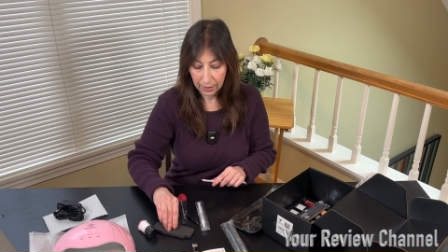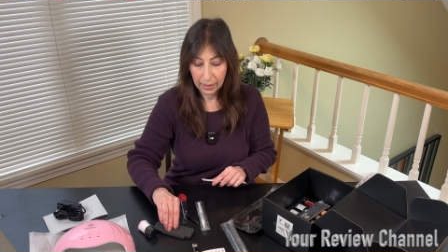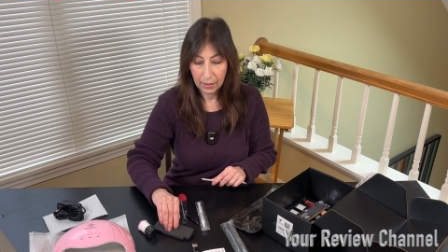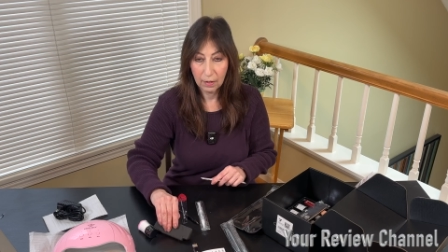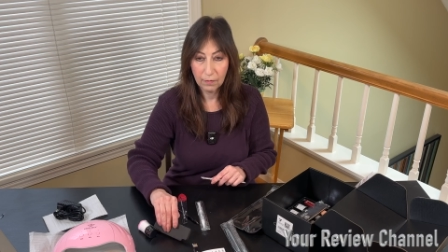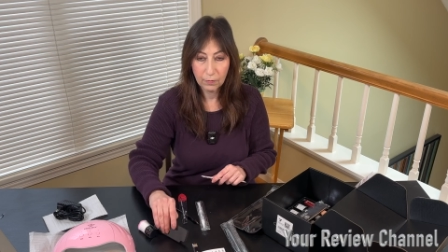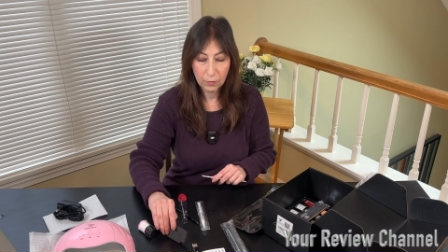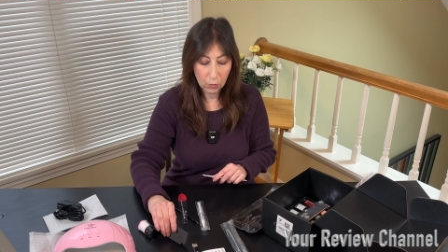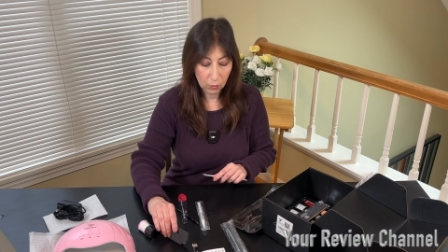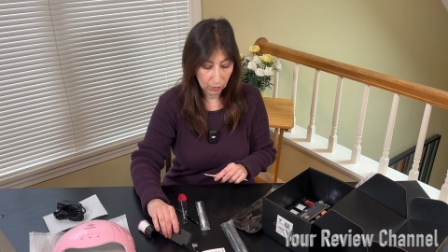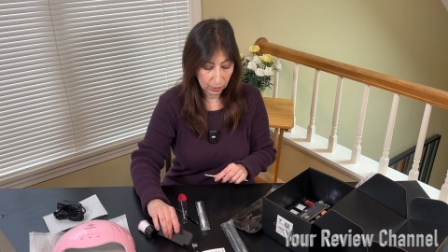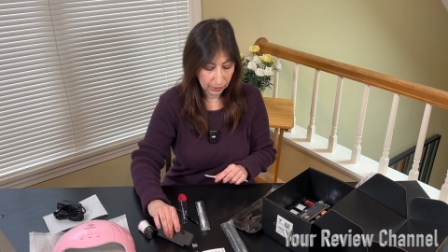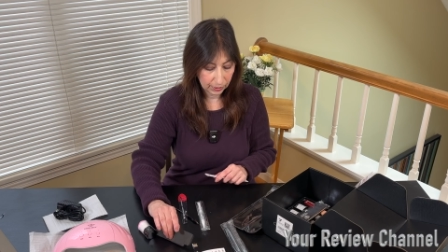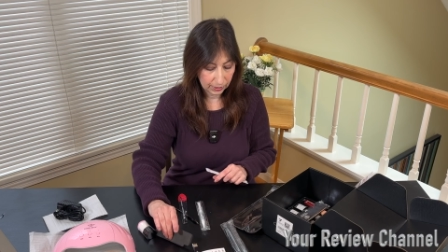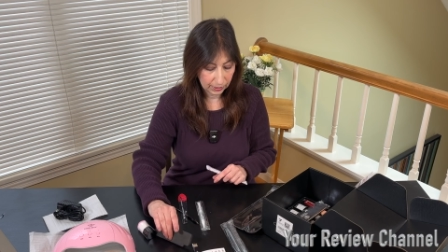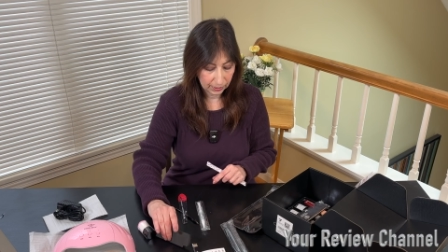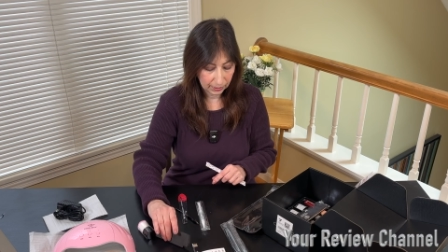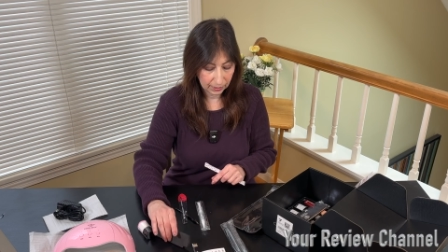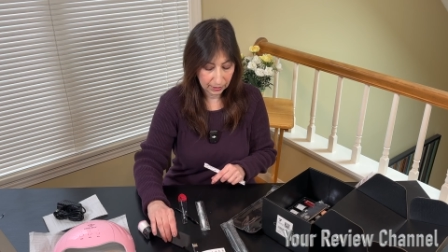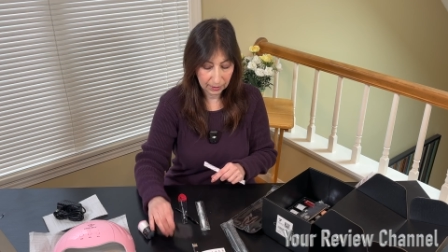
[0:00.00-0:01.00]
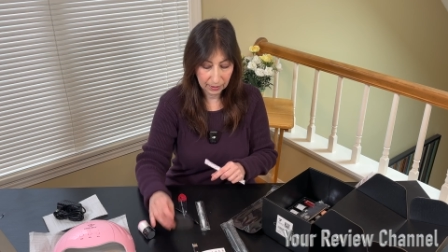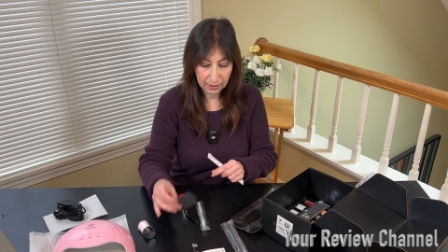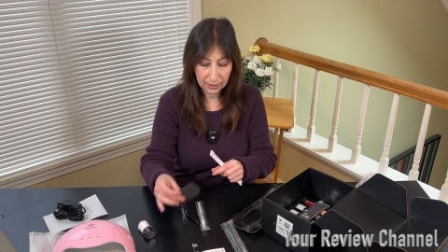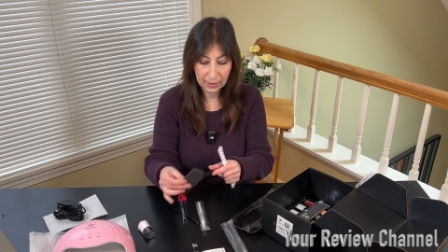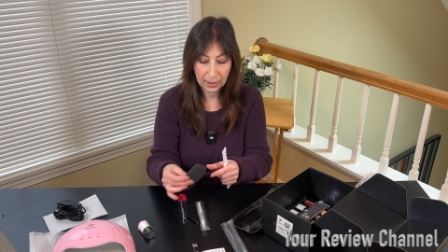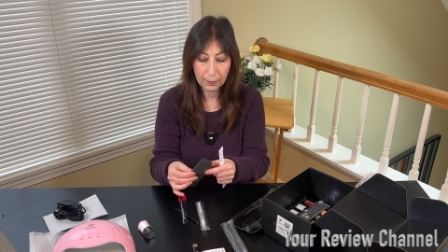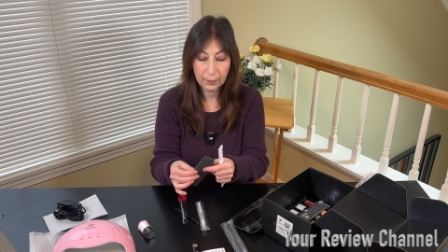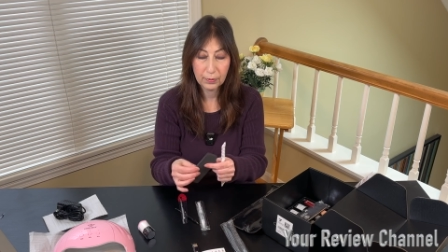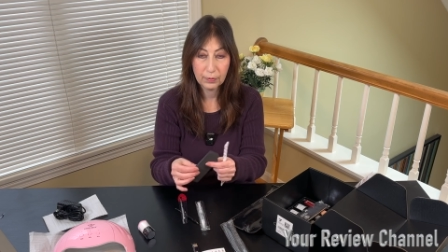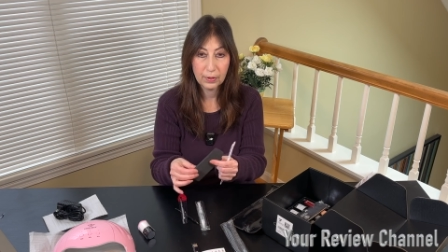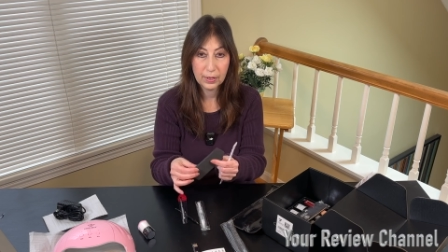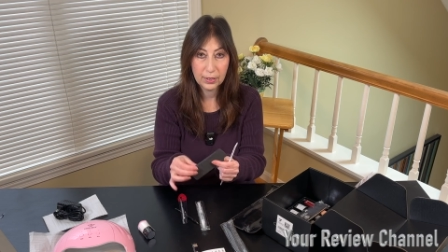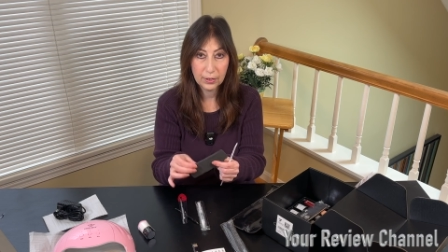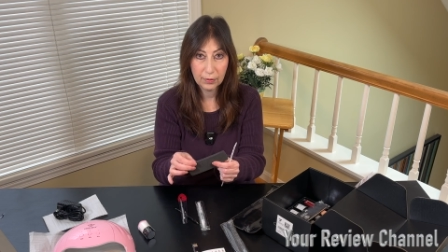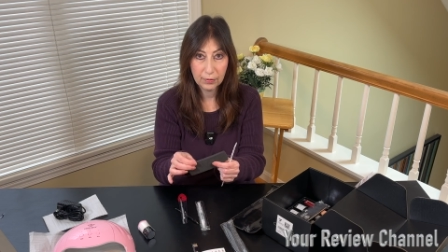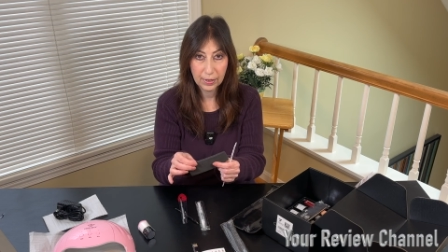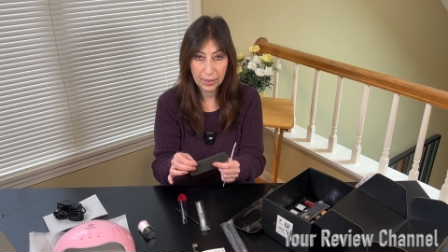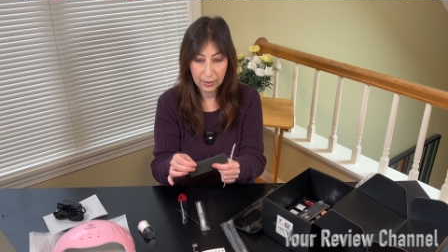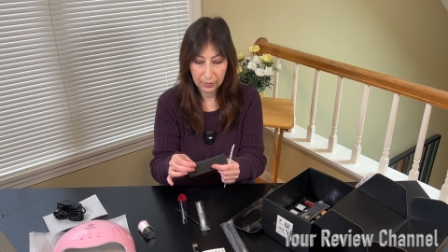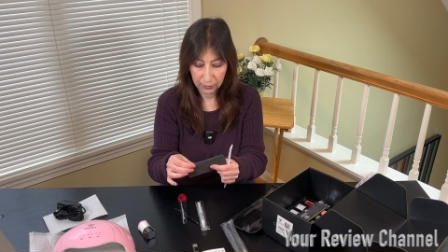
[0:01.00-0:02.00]
Of course, this is to separate your
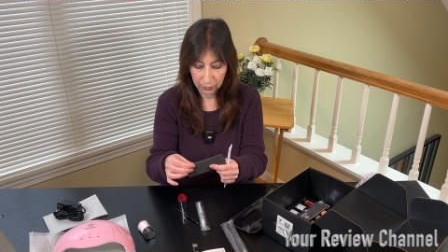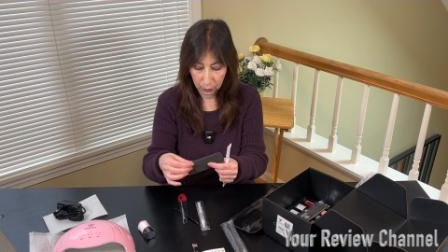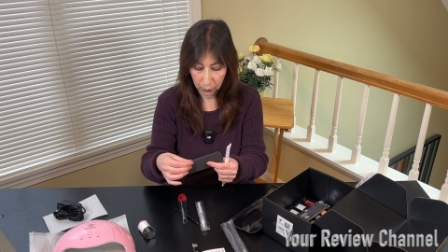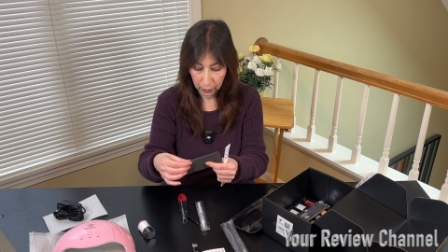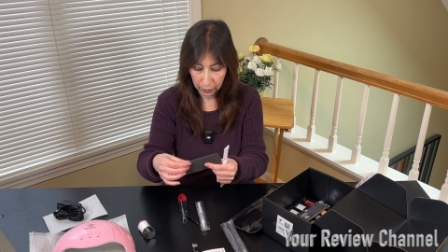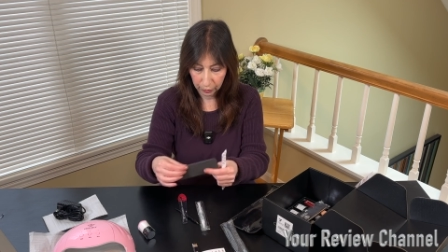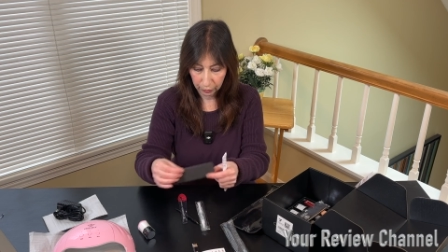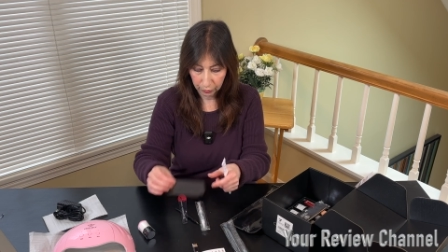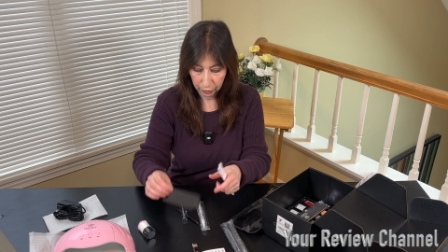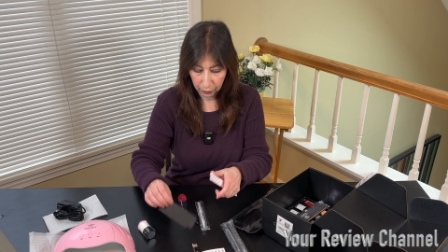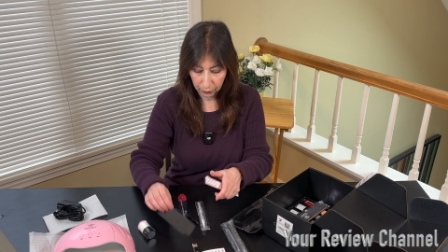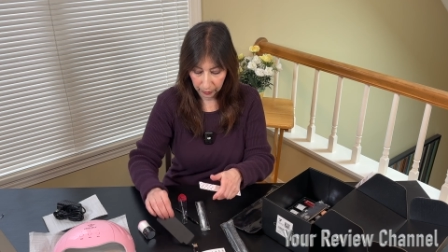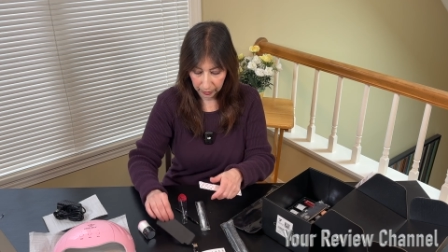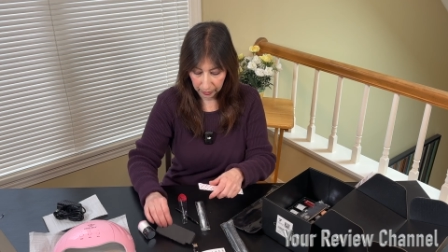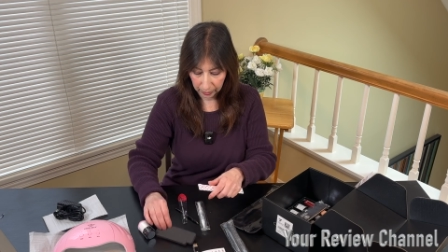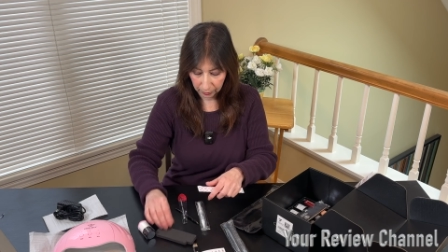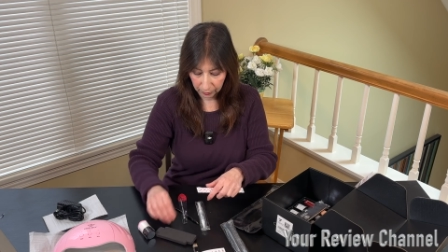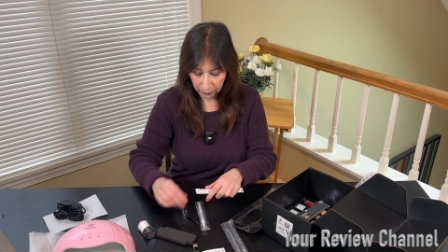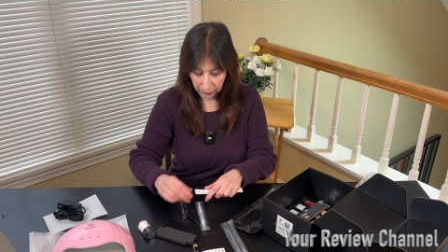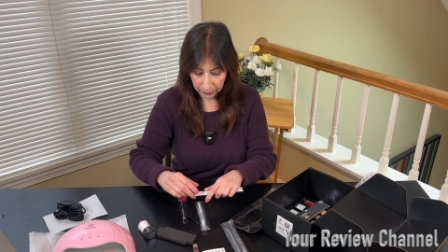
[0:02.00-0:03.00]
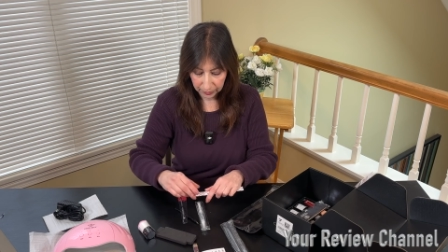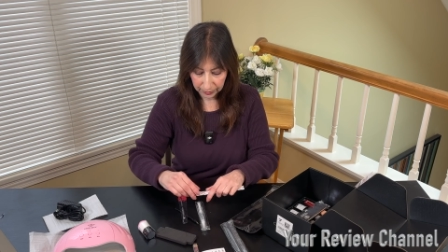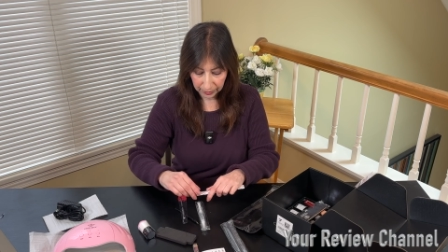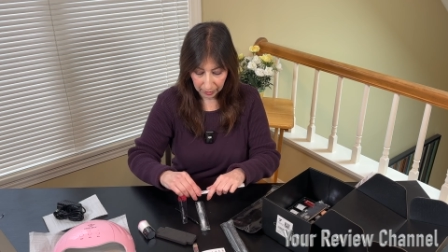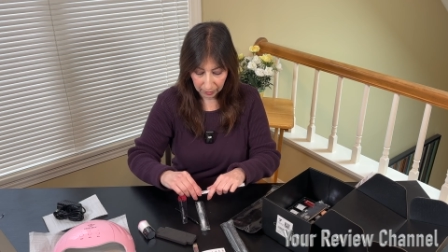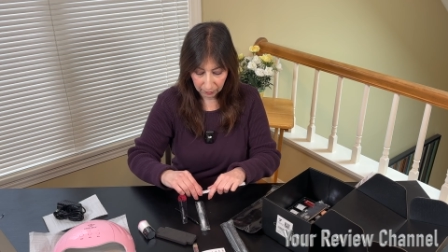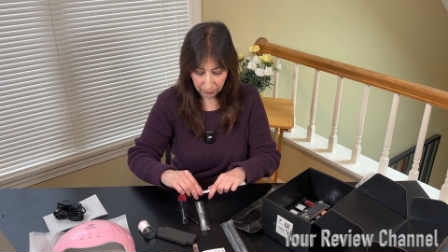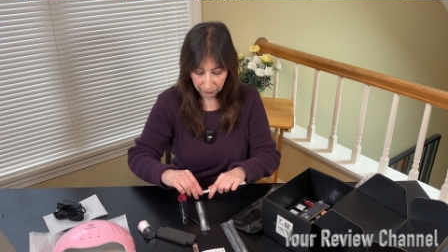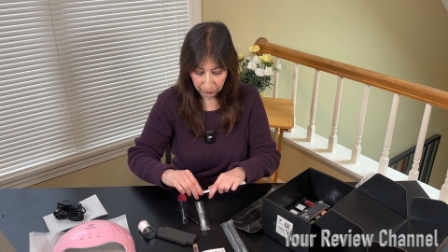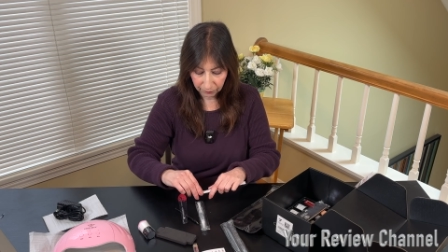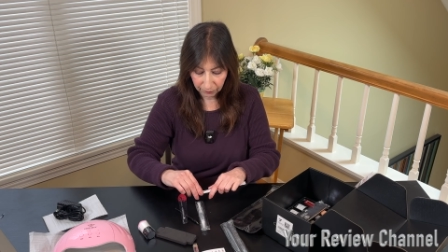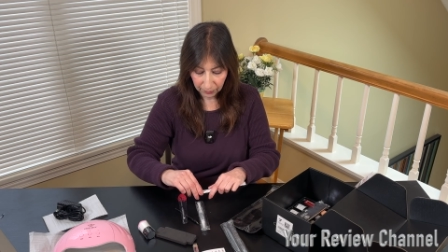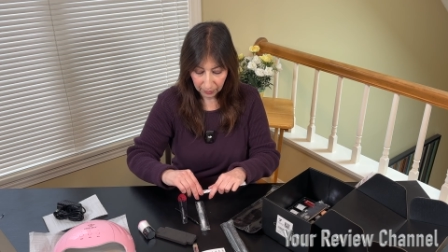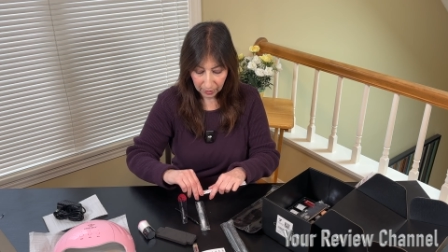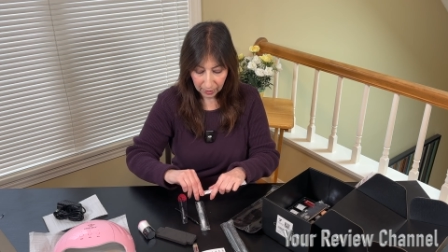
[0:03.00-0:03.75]
nails when you're doing it yourself.